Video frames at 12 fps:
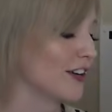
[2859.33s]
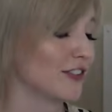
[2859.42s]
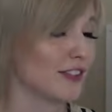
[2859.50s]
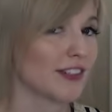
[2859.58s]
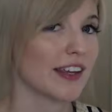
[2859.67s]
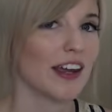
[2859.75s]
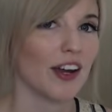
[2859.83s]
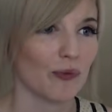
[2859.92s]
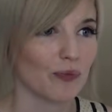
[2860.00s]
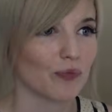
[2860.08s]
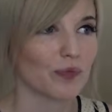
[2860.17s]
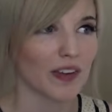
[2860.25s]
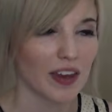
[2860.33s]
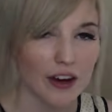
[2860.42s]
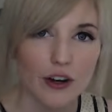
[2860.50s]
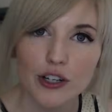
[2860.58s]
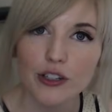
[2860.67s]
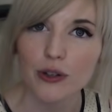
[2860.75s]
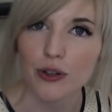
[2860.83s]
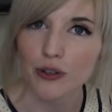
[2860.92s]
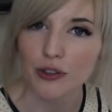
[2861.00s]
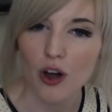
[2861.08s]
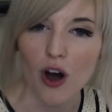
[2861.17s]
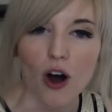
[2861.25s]
should say characters
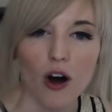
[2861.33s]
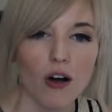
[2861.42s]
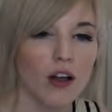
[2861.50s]
call